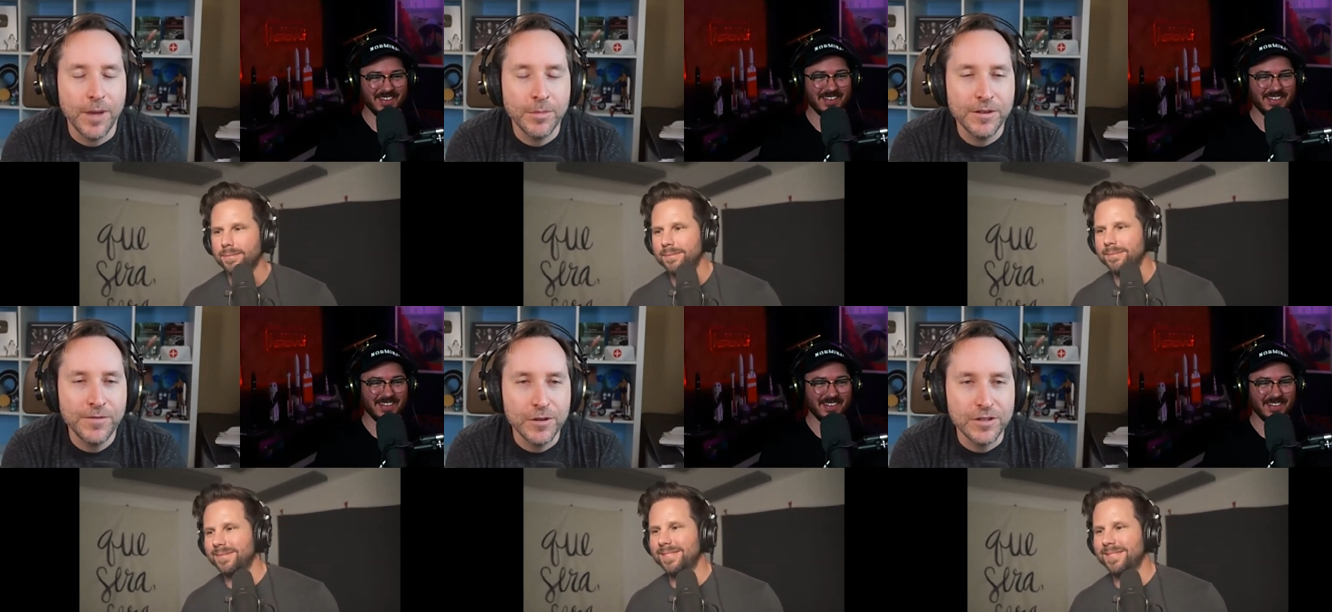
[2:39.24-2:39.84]

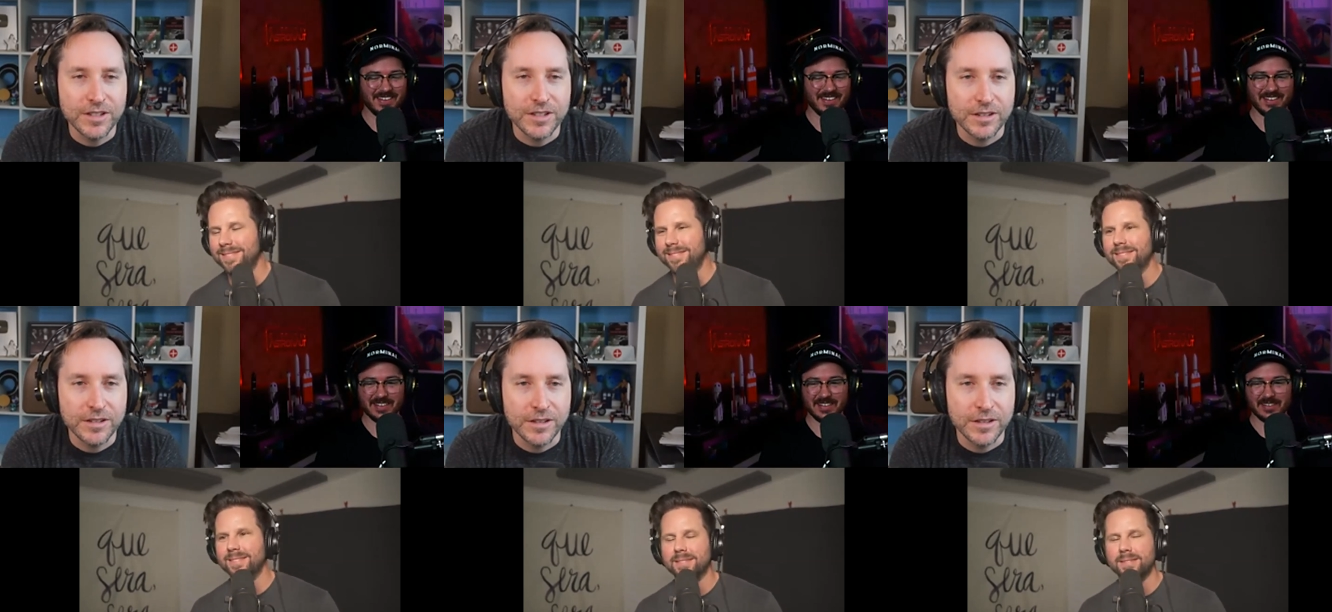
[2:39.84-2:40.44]
Speaker 1: I'm I'm confused.
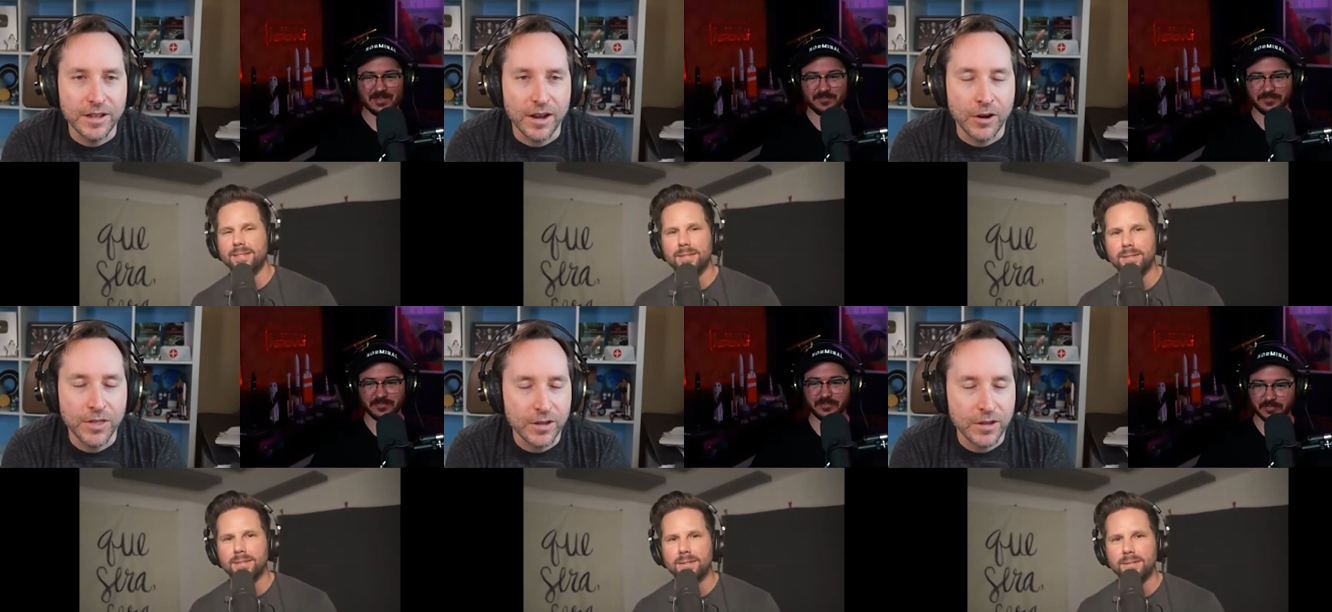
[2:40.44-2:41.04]
Speaker 2: Did
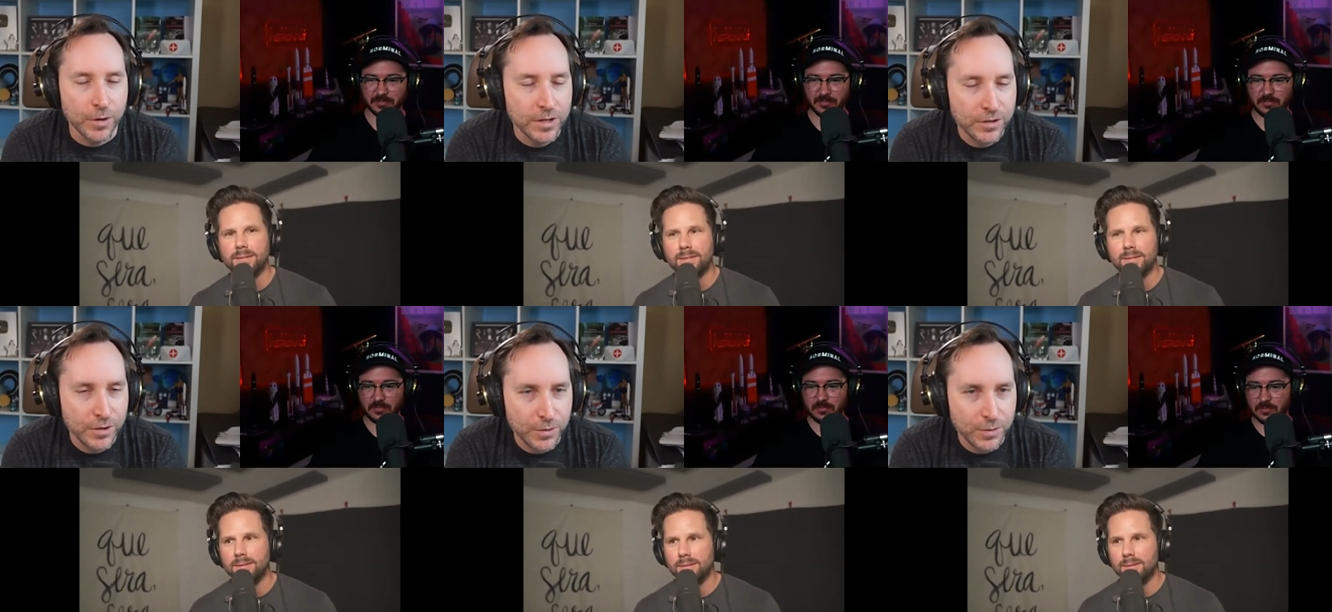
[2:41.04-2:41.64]
are they
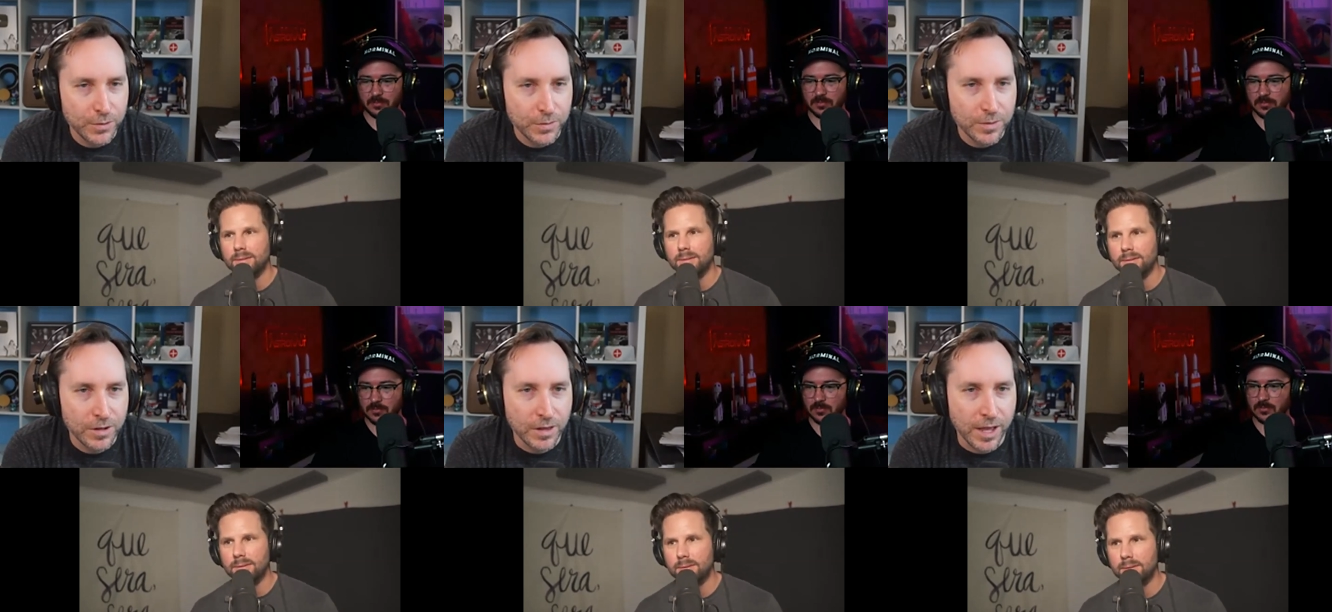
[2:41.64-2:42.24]
going
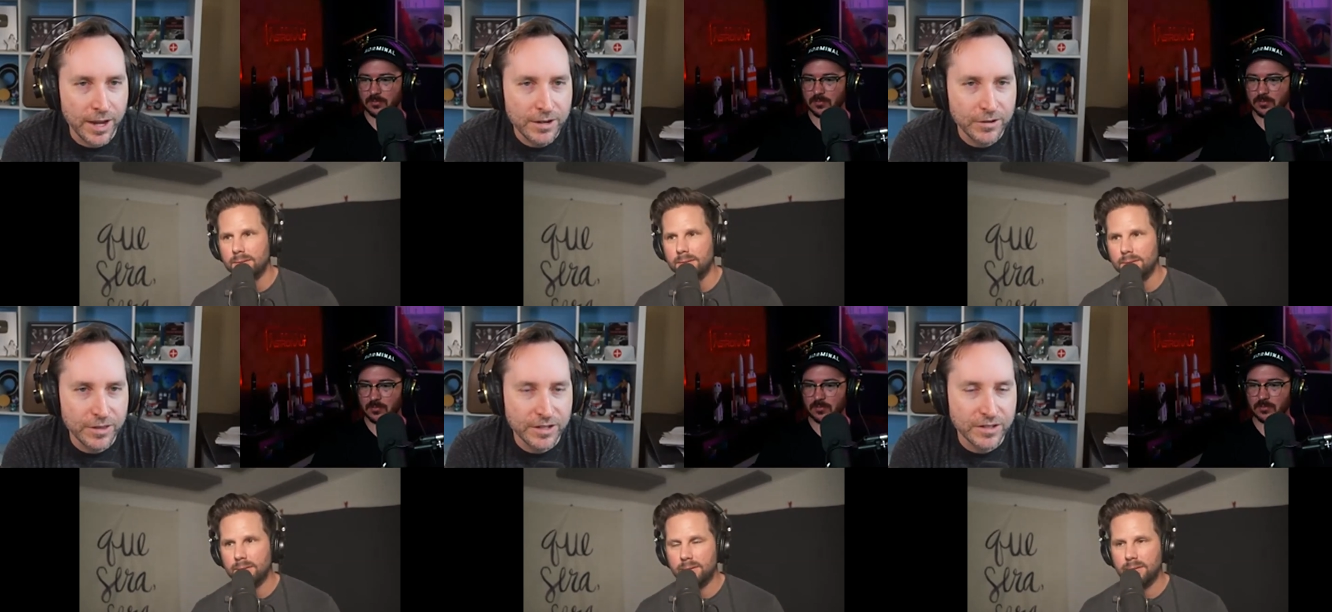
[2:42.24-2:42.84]
to
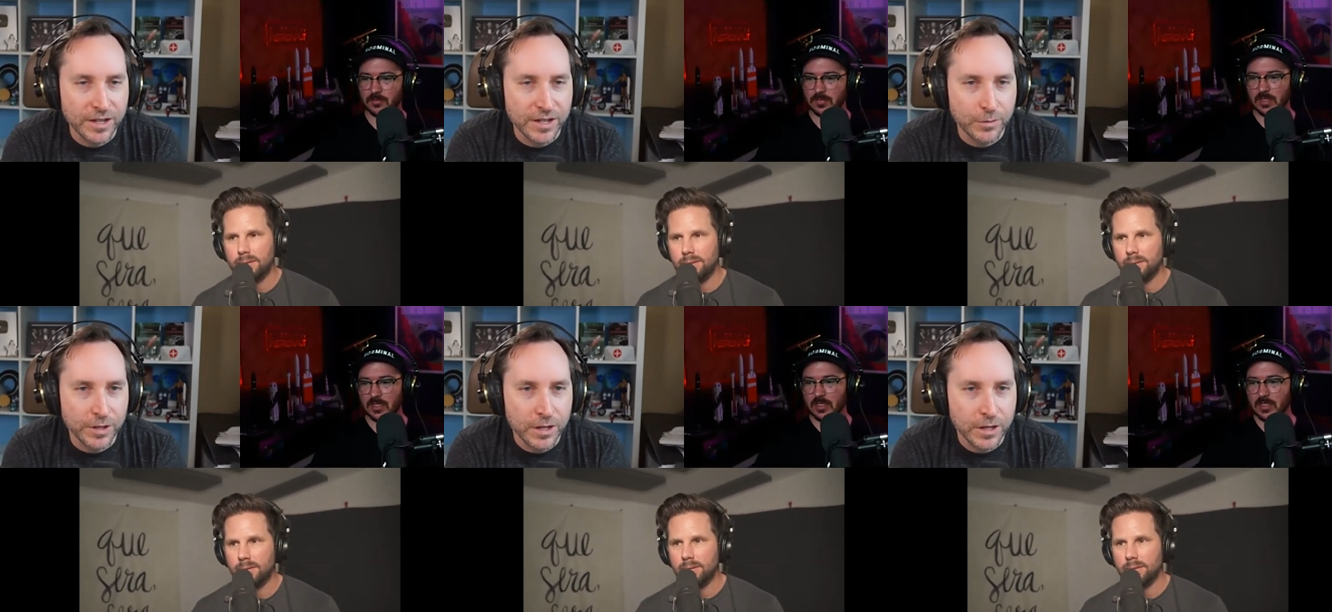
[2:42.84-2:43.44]
collide, or are they
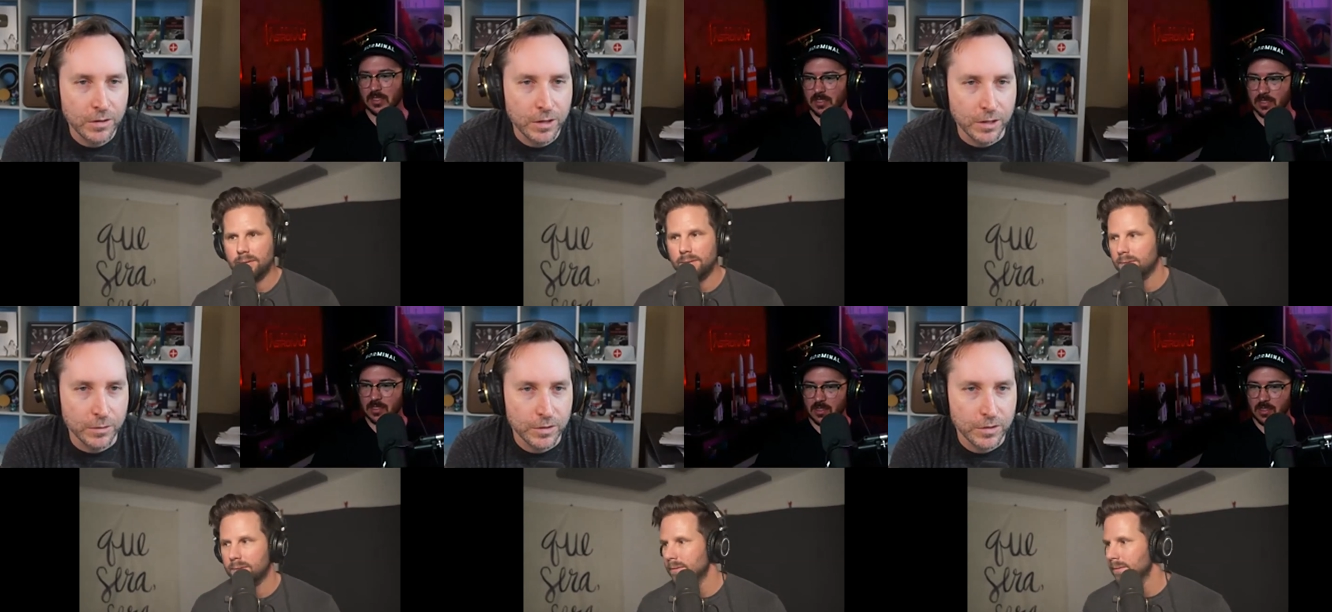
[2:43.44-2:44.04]
just getting really
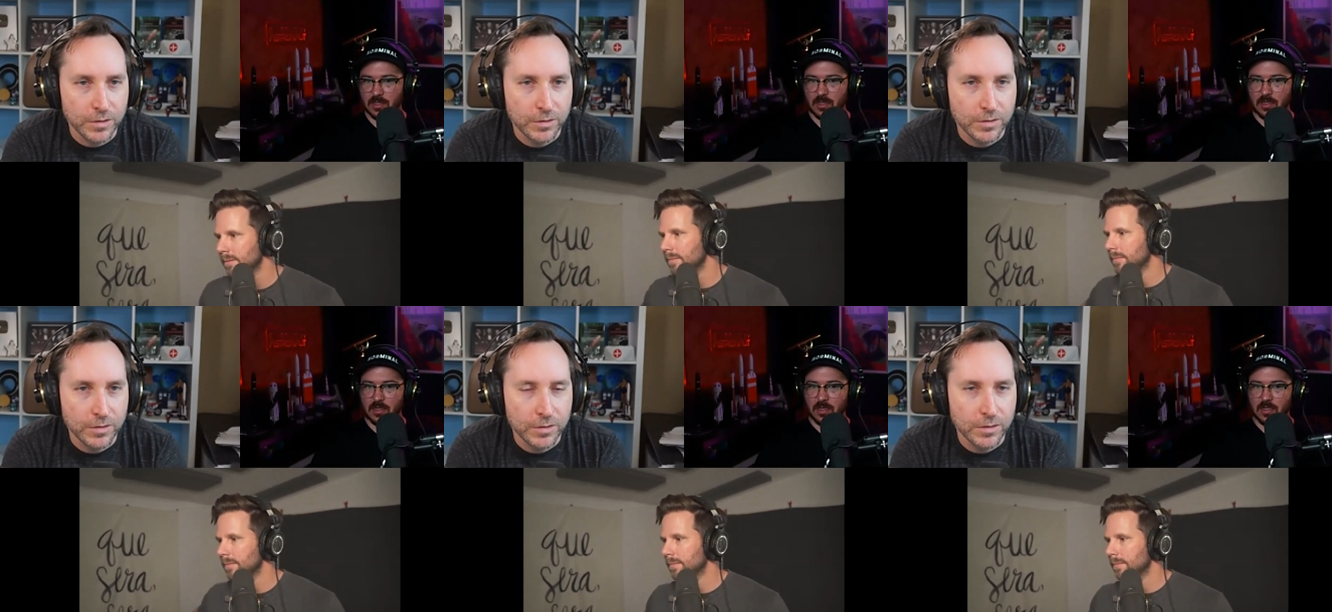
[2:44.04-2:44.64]

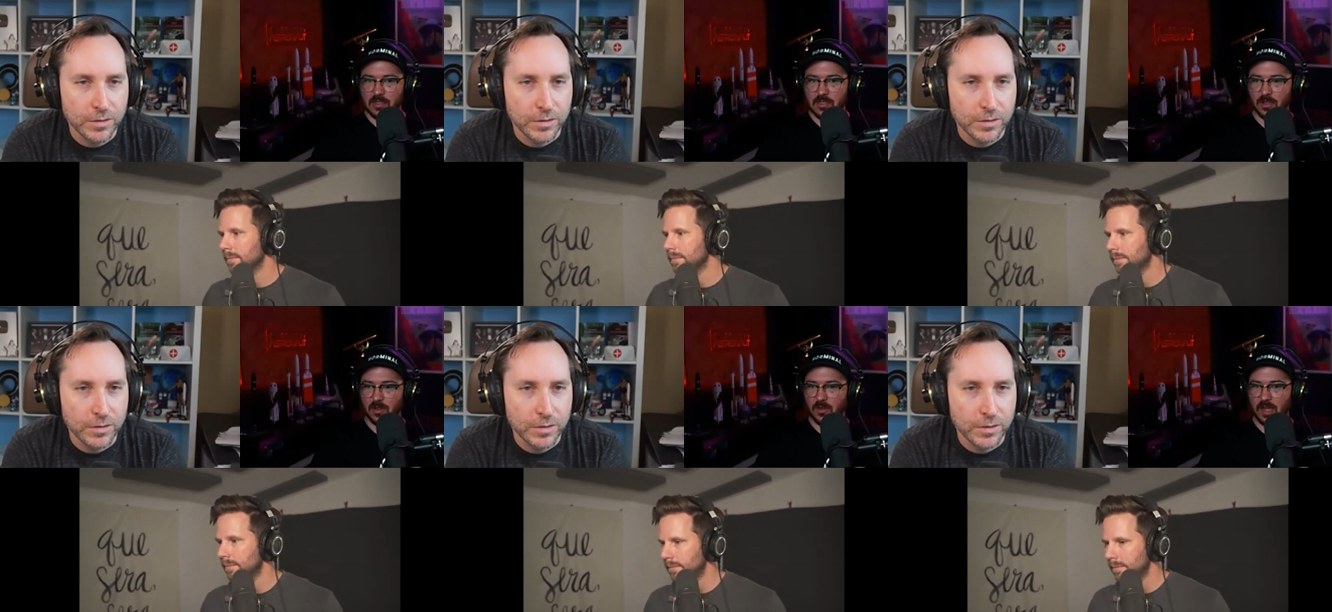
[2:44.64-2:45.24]
close?
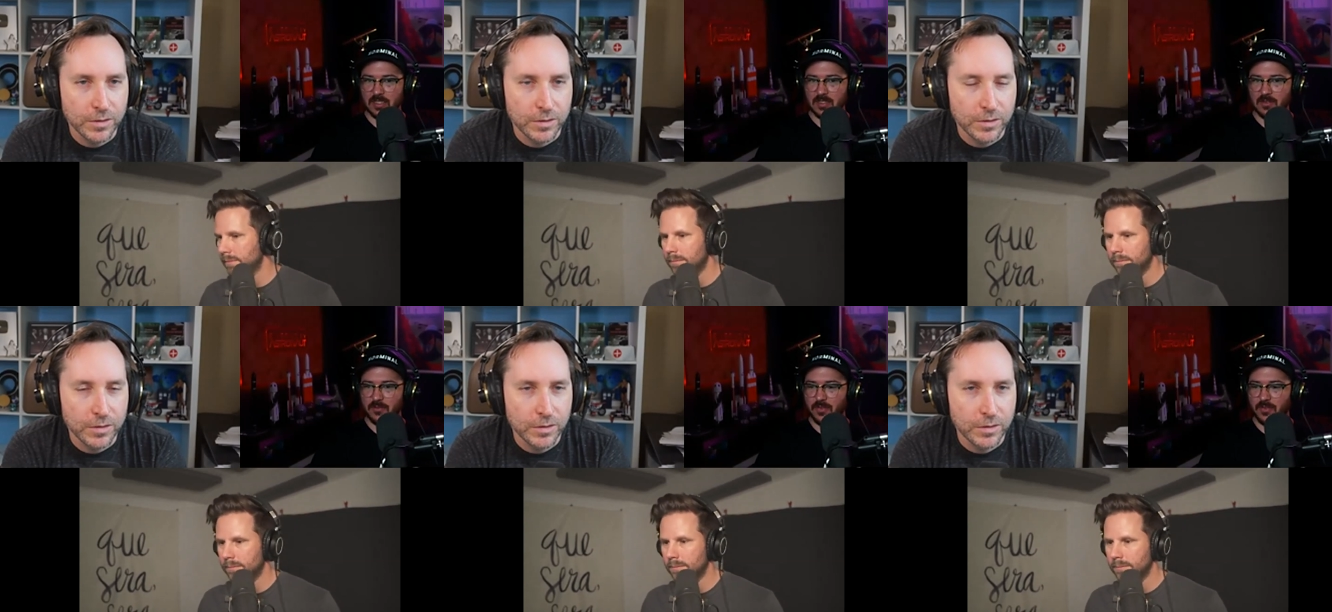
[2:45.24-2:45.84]
So as
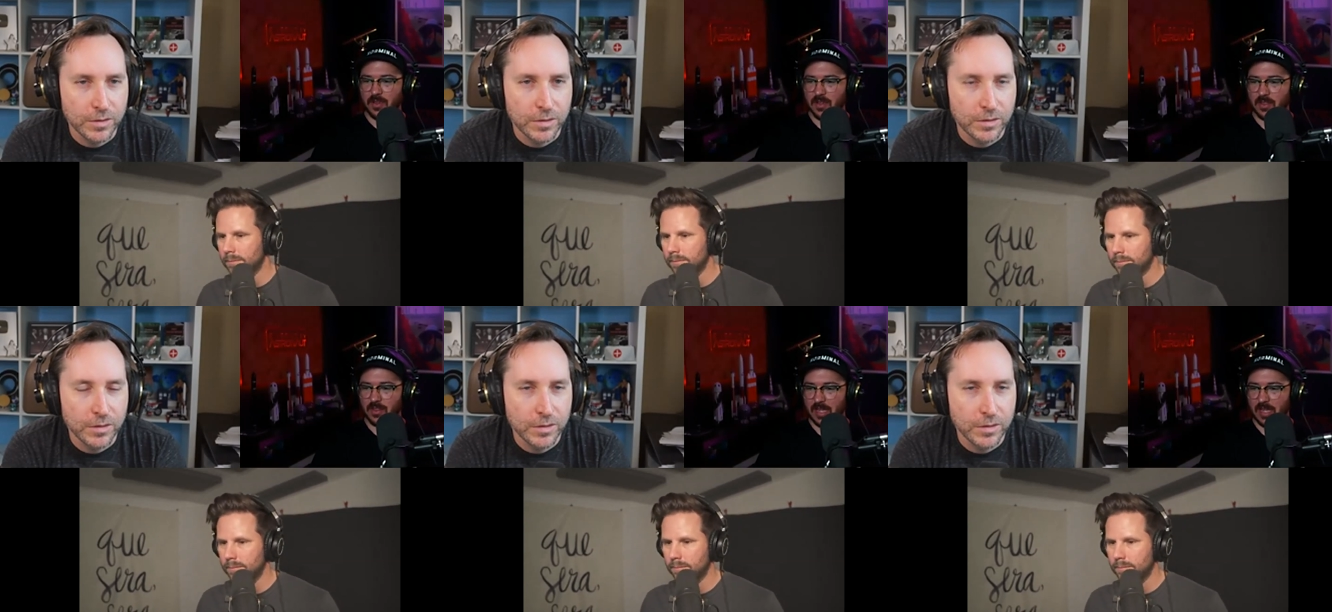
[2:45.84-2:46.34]
of the